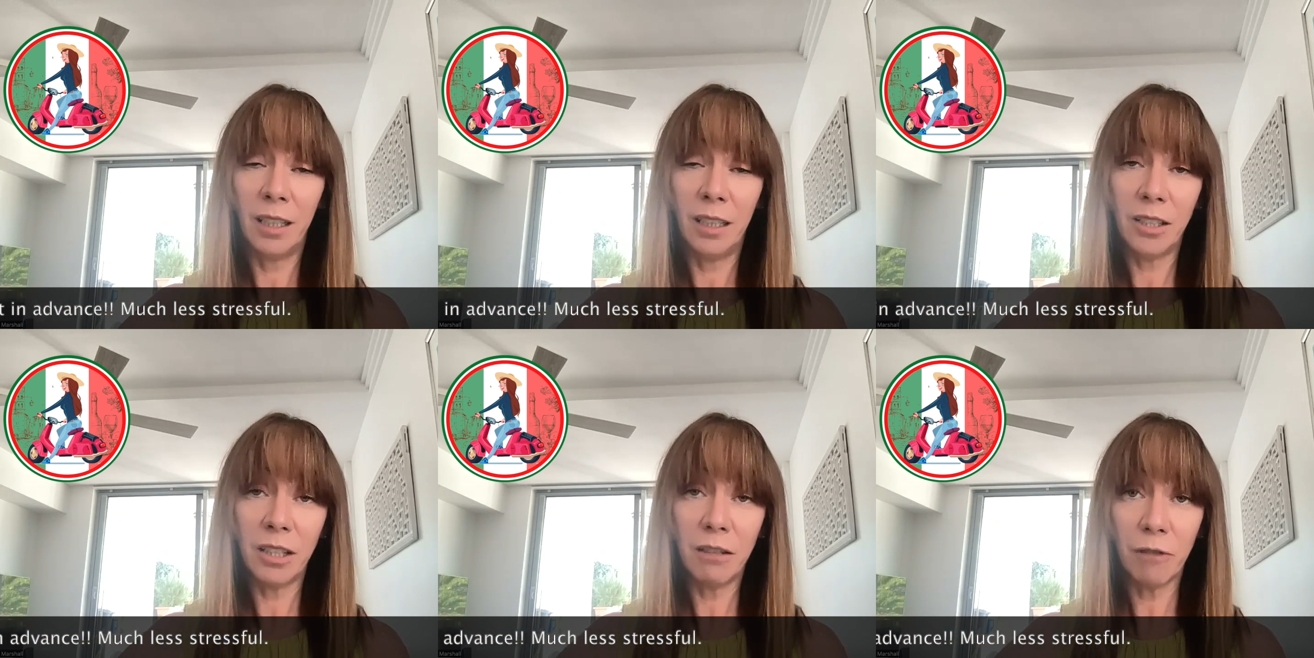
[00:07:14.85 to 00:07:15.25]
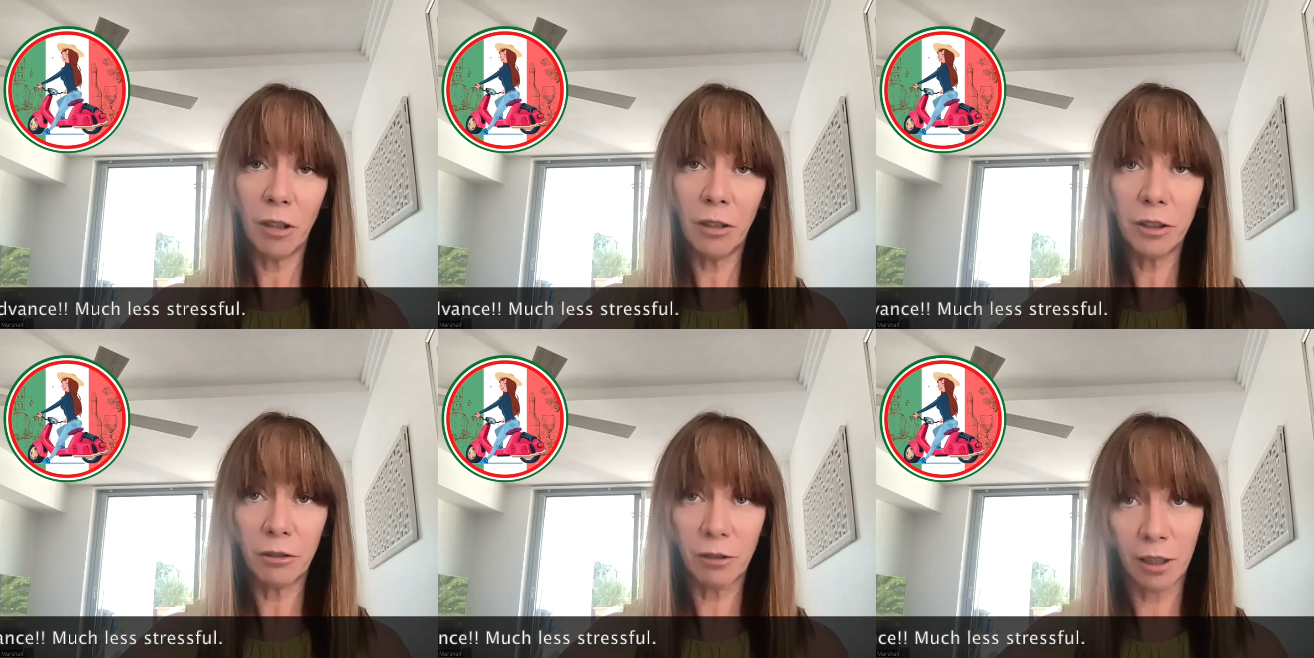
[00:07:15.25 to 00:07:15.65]
She
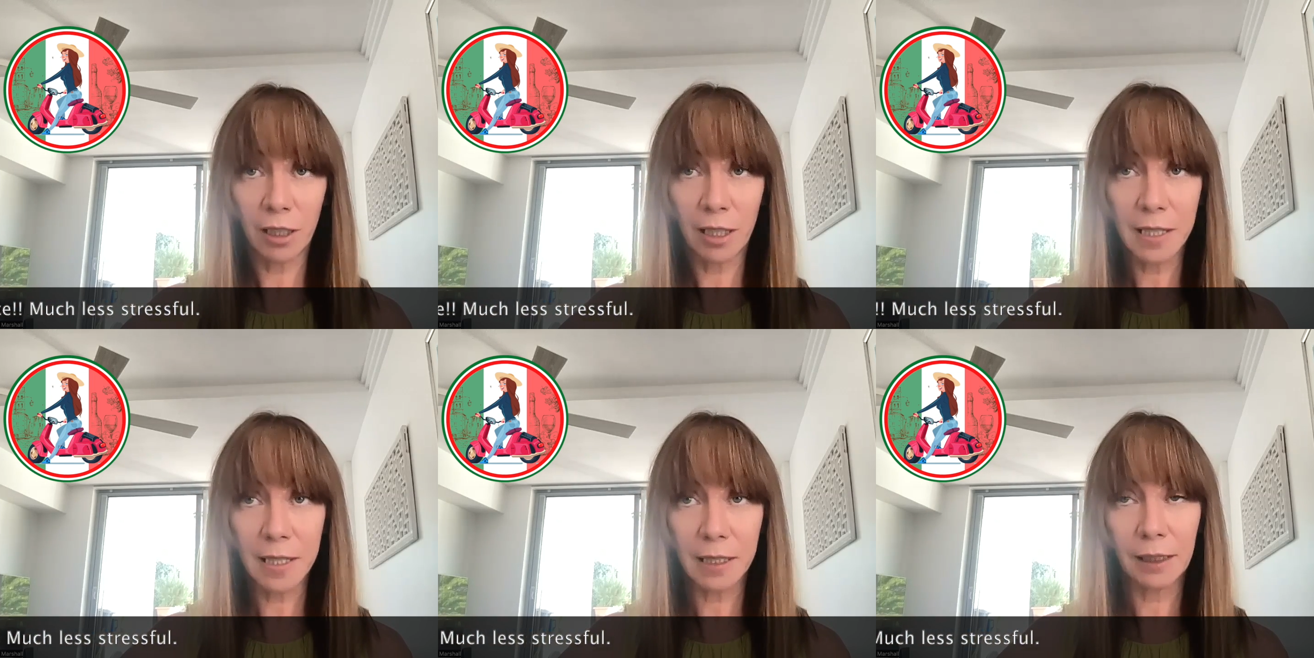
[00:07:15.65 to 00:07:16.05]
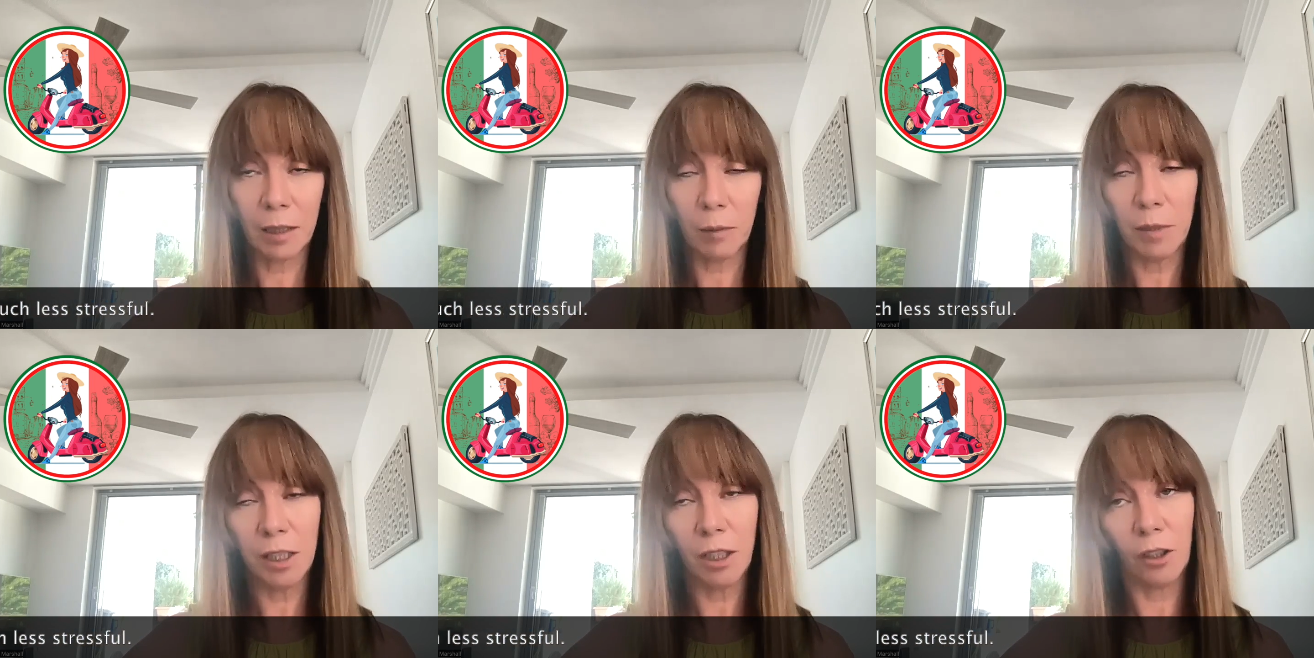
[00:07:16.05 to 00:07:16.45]
rolled her eyes and
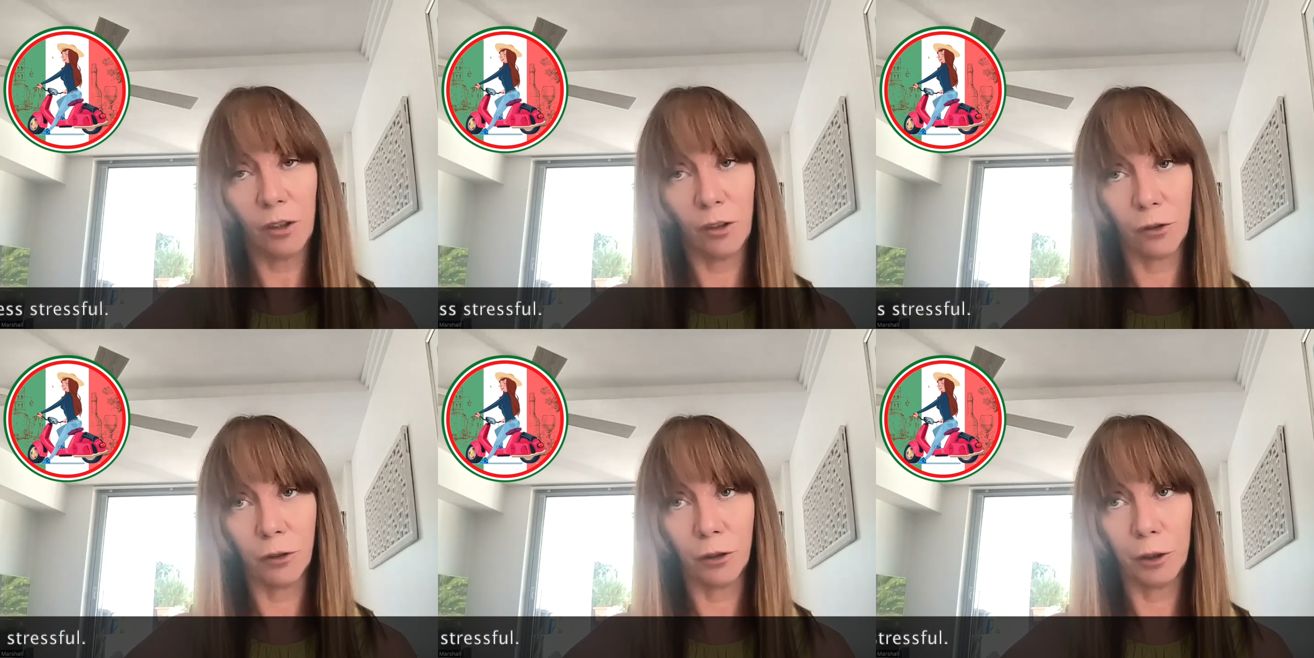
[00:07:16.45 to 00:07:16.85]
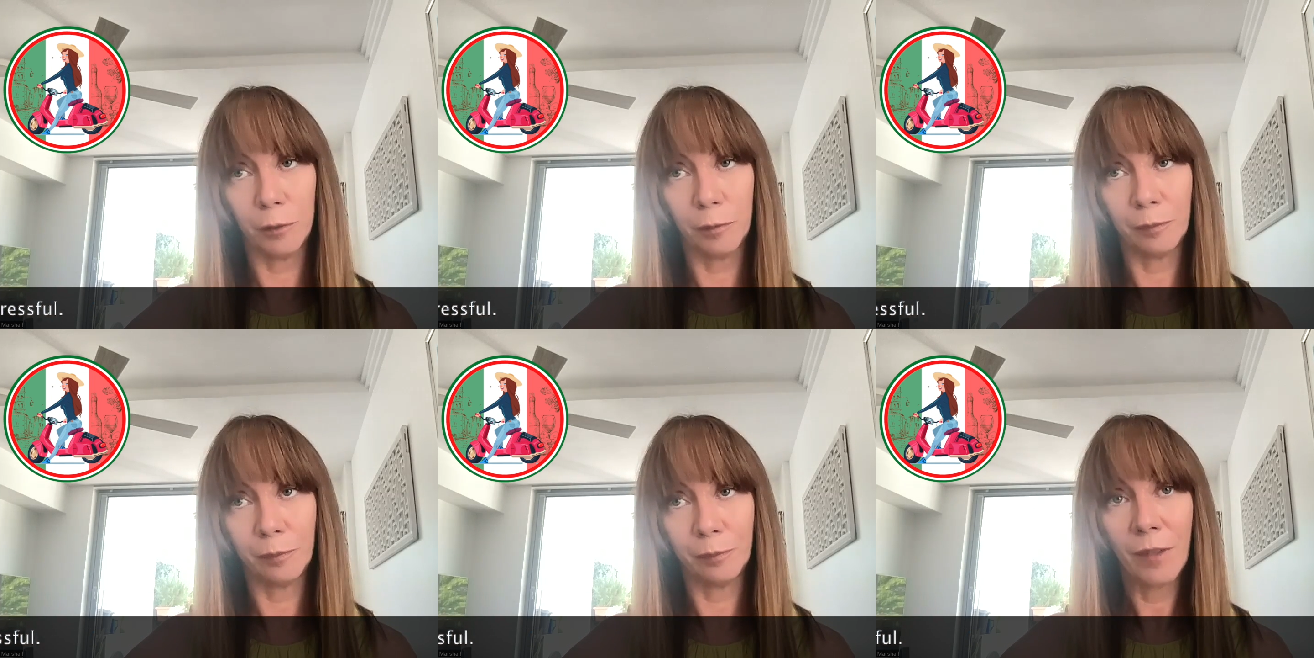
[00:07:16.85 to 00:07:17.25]
let me go through.
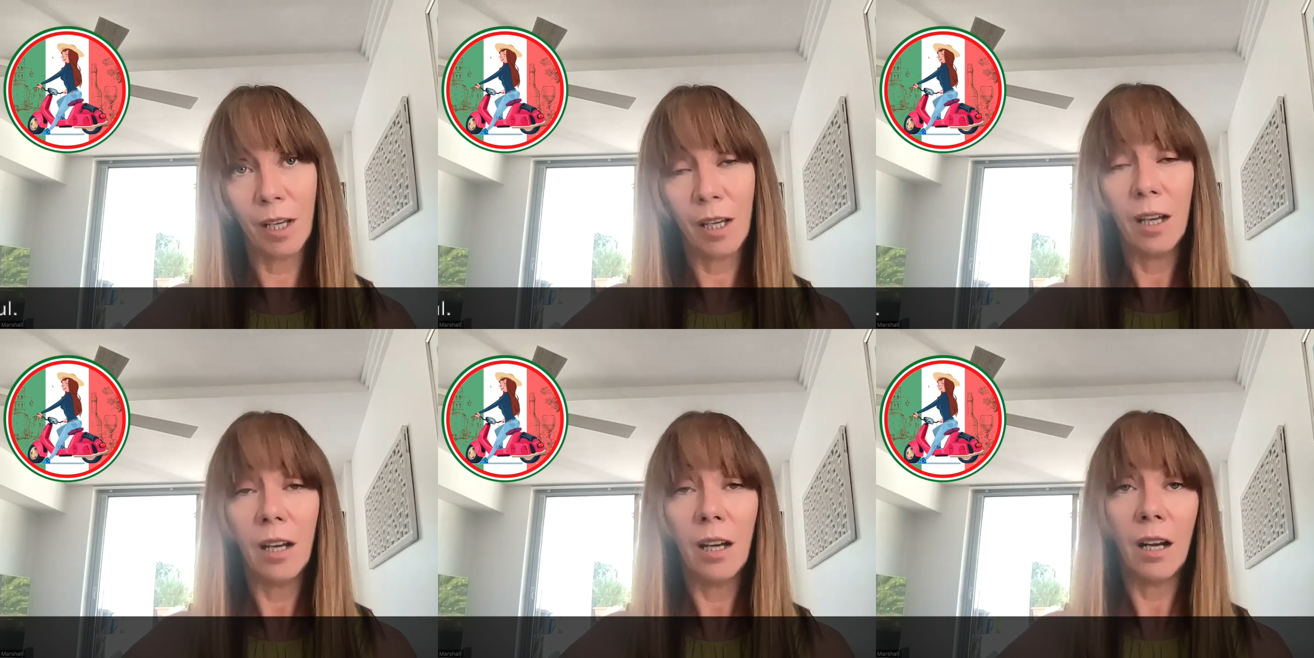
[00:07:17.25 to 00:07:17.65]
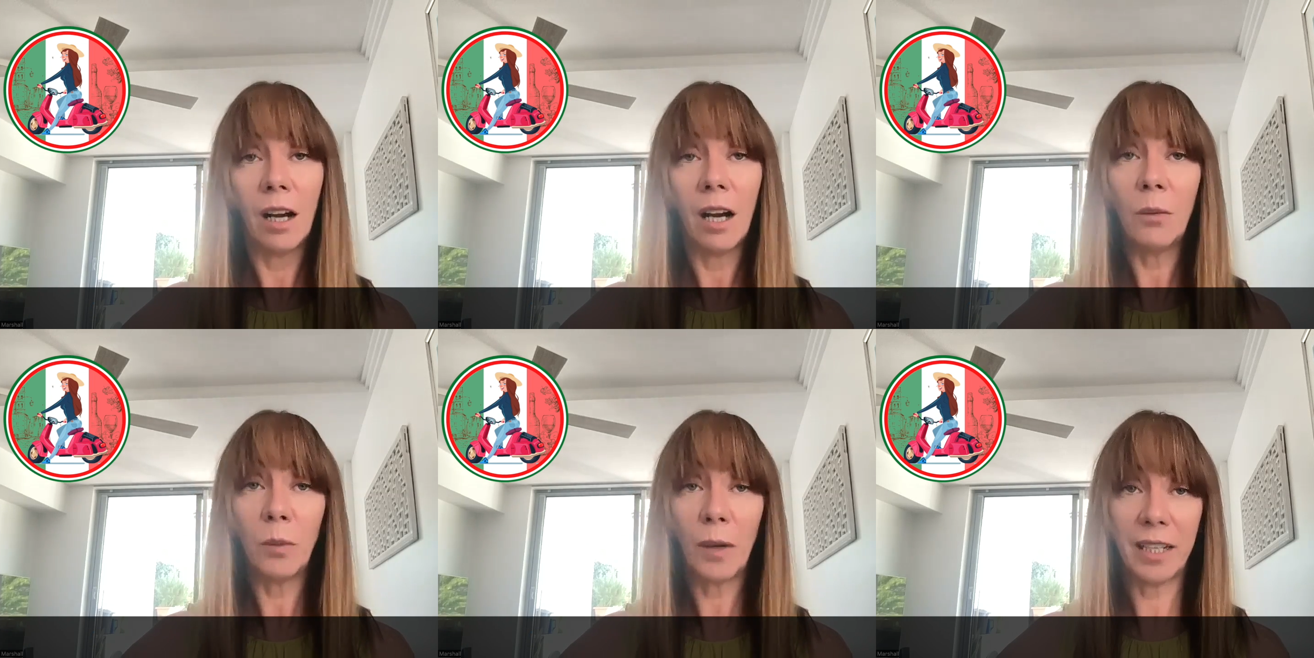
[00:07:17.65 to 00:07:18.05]

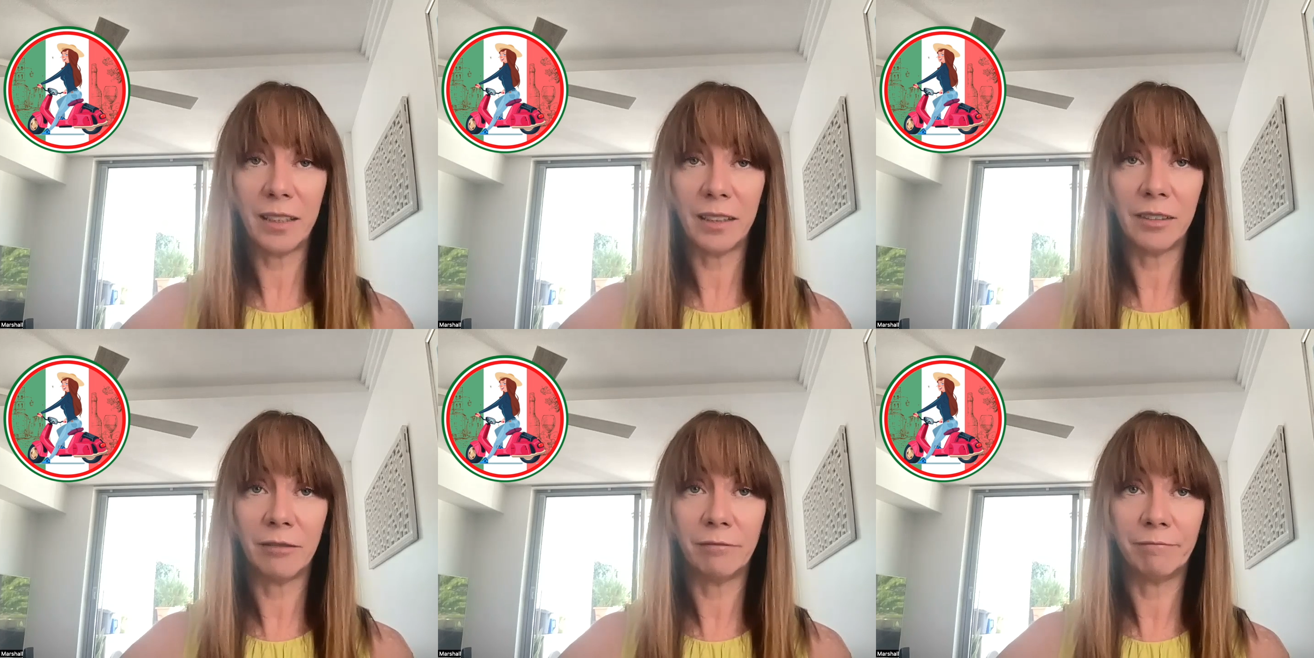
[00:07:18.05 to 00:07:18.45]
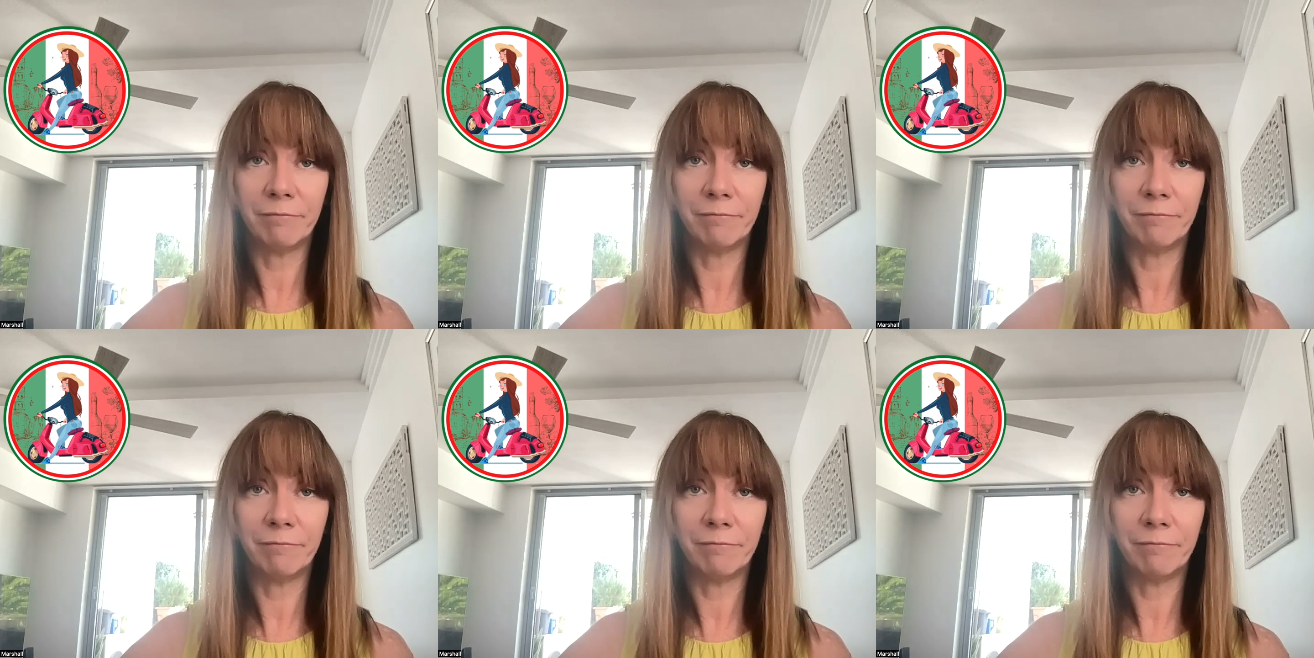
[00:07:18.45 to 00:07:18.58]
I waited